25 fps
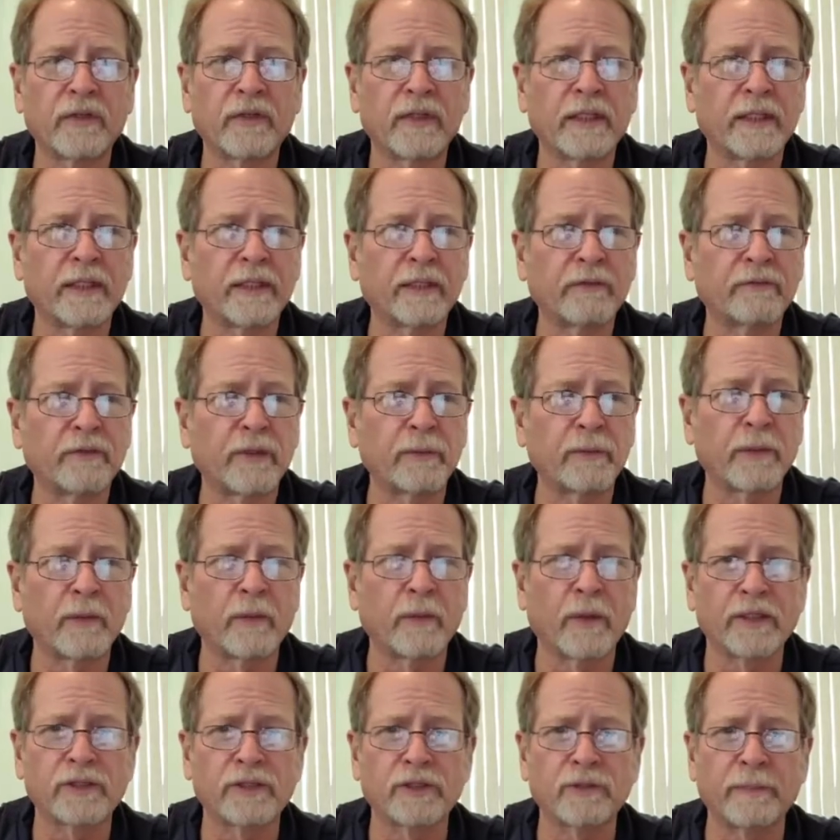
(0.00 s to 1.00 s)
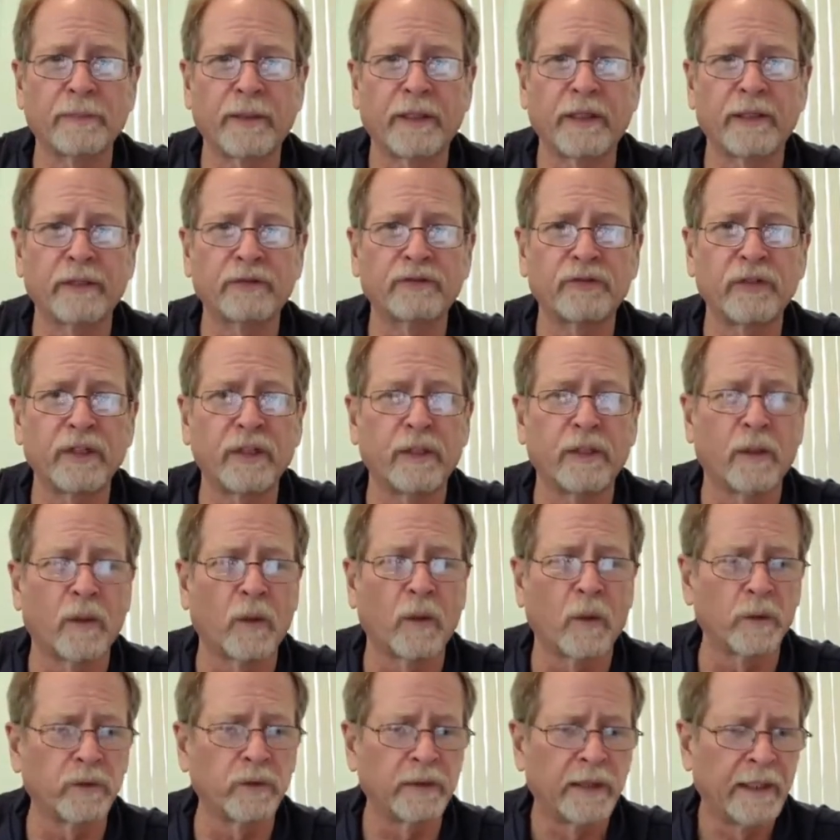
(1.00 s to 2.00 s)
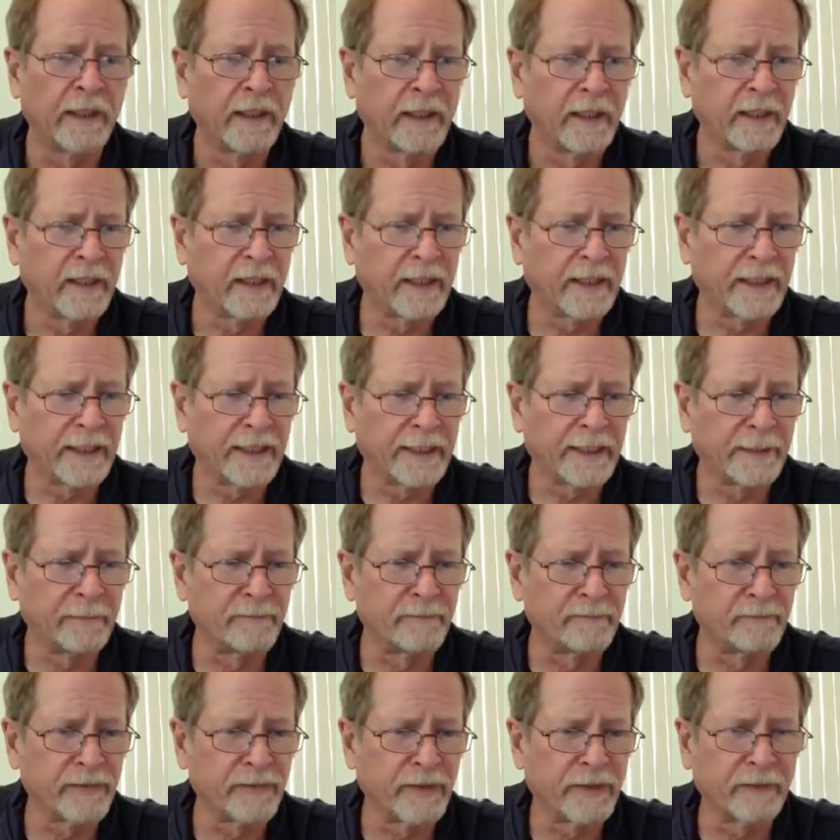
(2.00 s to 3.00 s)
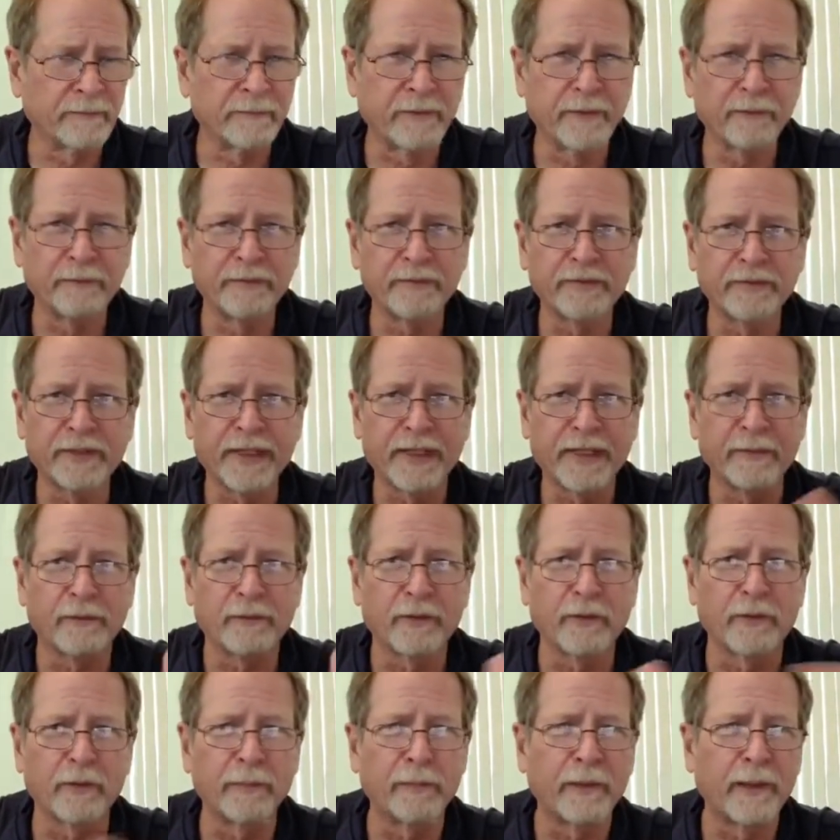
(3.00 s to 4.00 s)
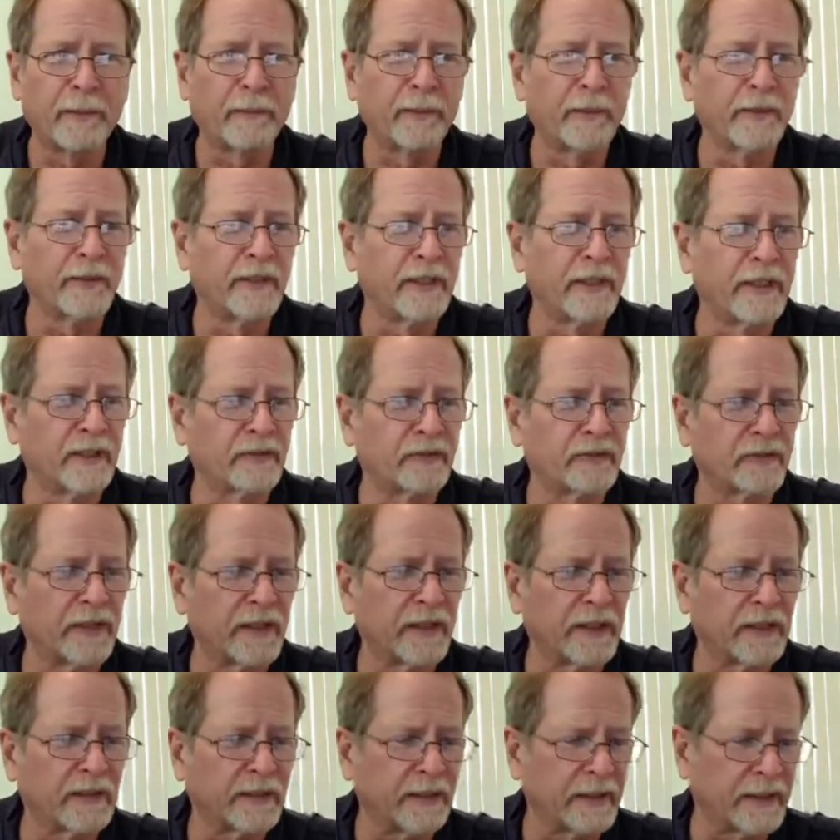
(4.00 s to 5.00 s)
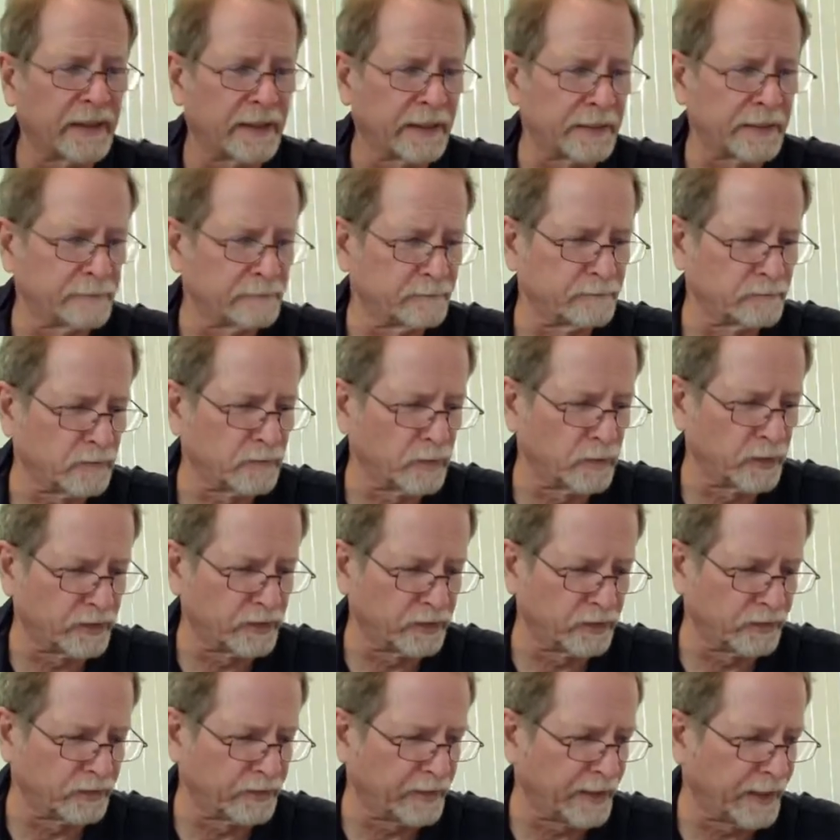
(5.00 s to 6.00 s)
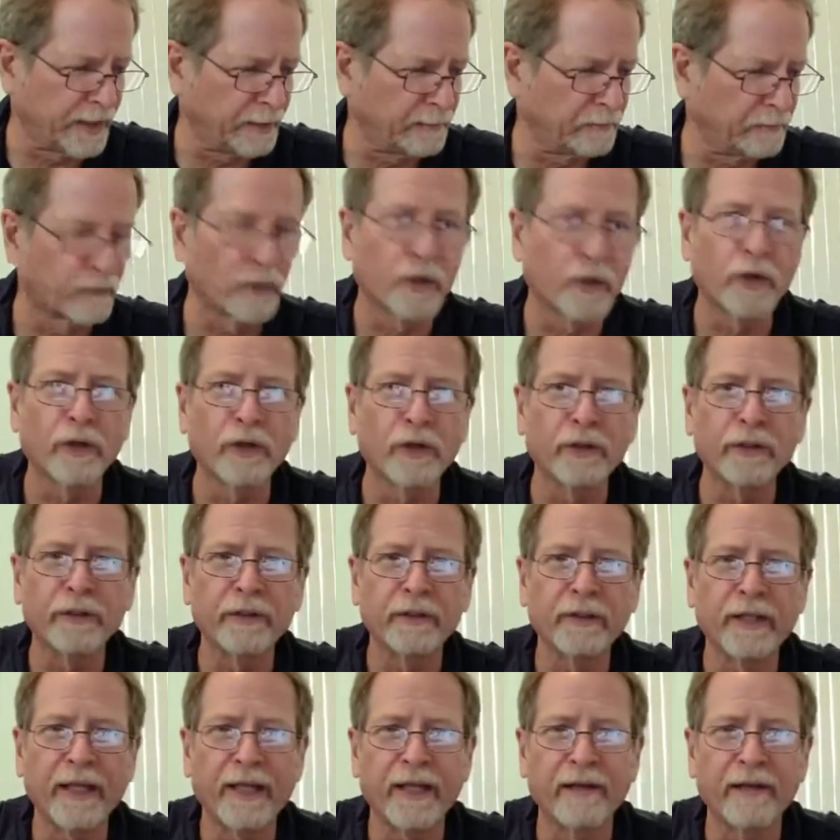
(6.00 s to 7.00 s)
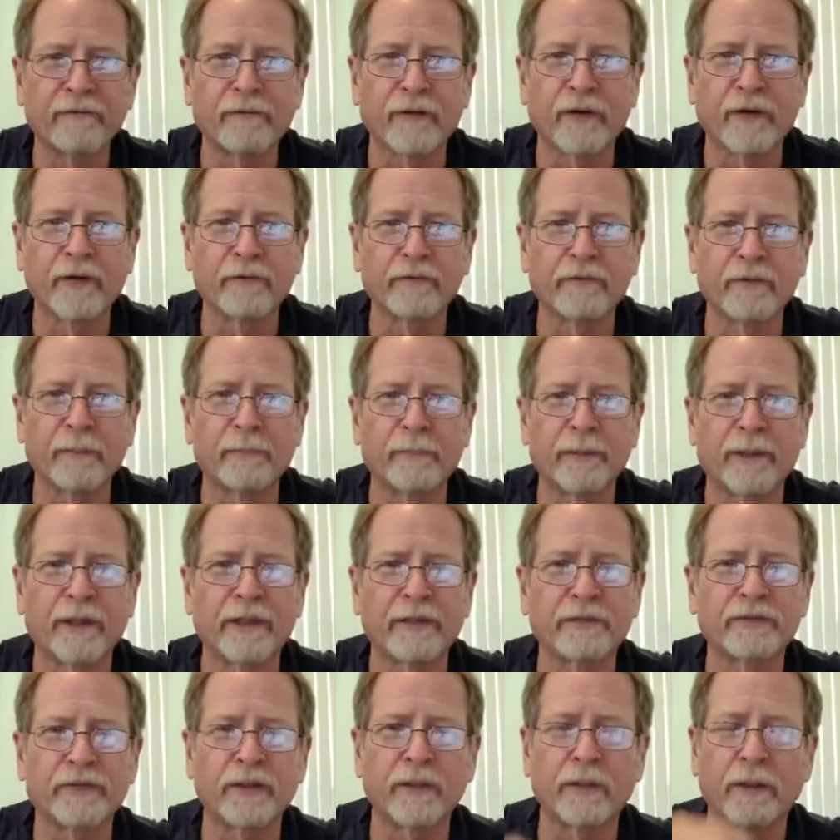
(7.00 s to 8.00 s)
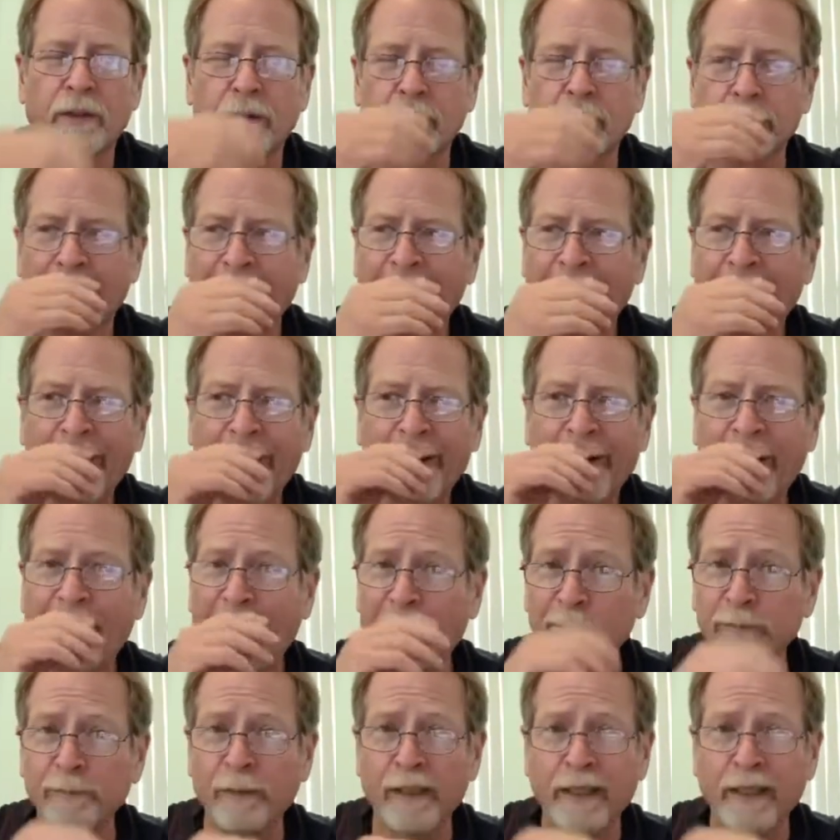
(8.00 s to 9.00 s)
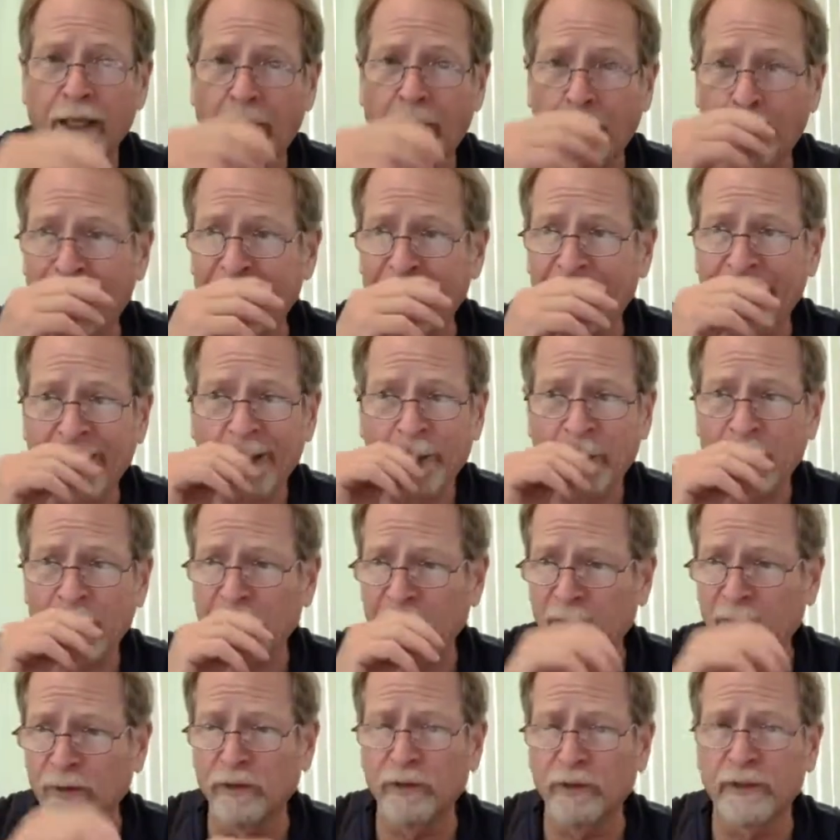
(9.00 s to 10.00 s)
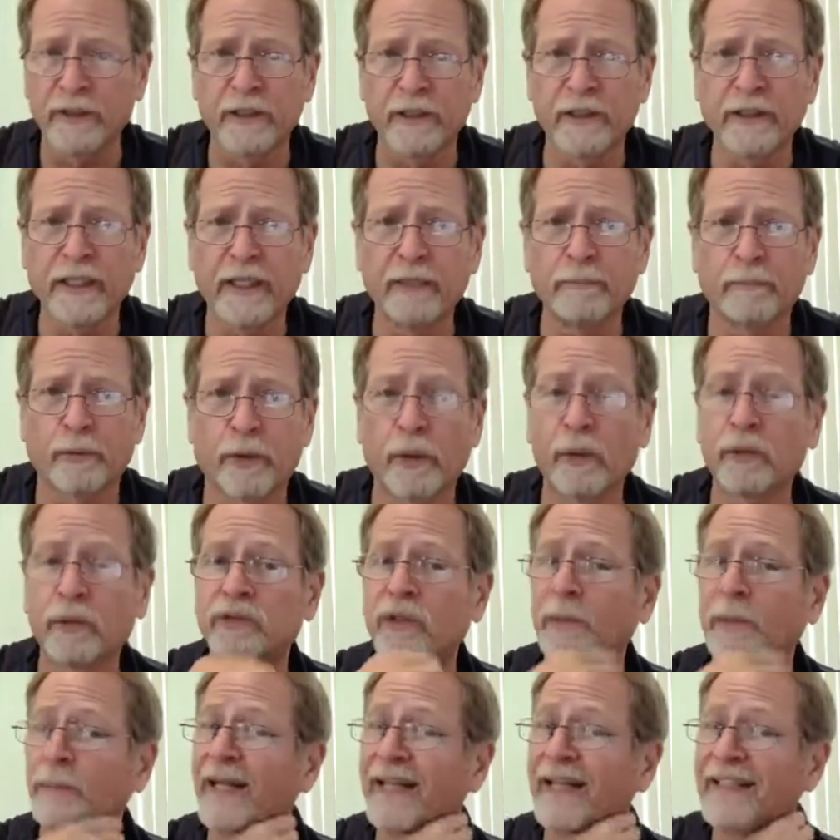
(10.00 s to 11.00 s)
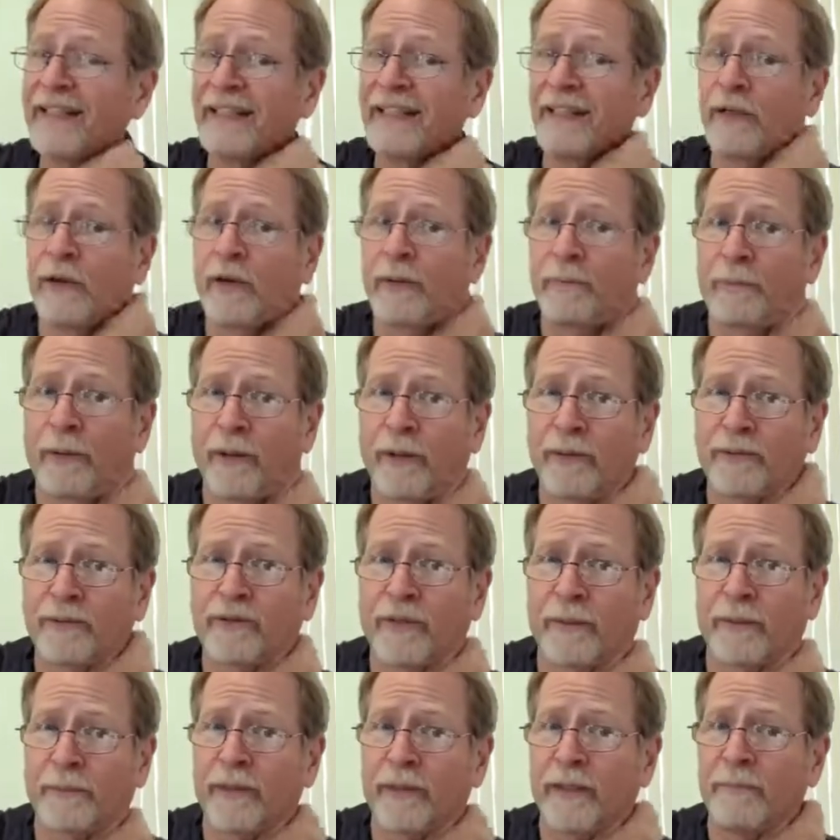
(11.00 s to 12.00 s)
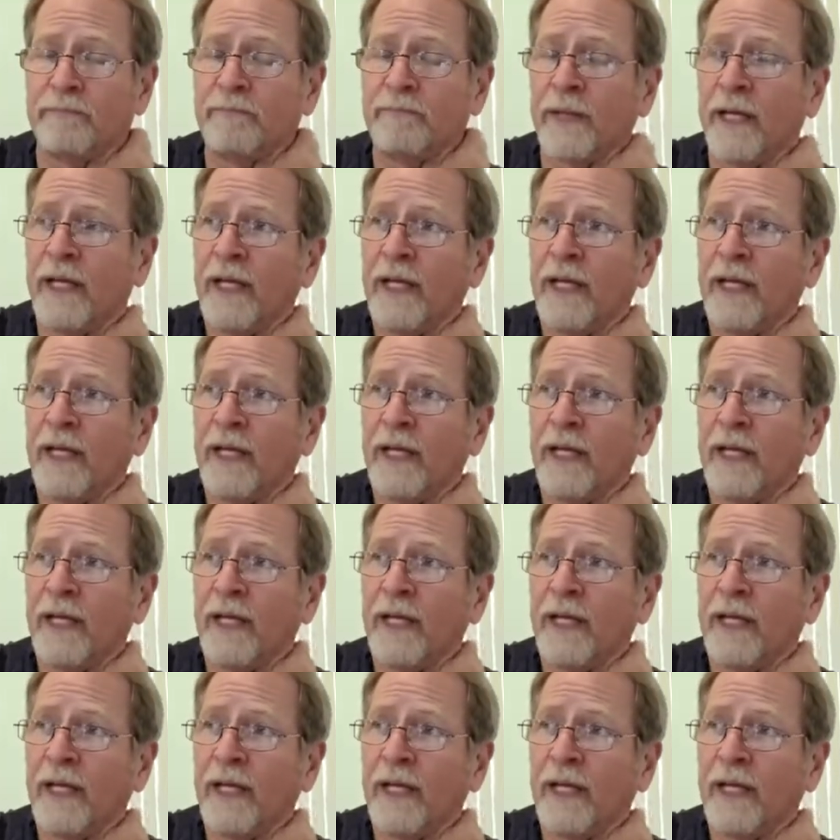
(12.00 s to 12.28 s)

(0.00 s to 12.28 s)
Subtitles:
If anybody watches Bering Sea Gold, Sam will remember this, that what's his name? Vern from Bering Sea Gold called me up, and he was a little irritated. He broke something. I didn't know he broke something.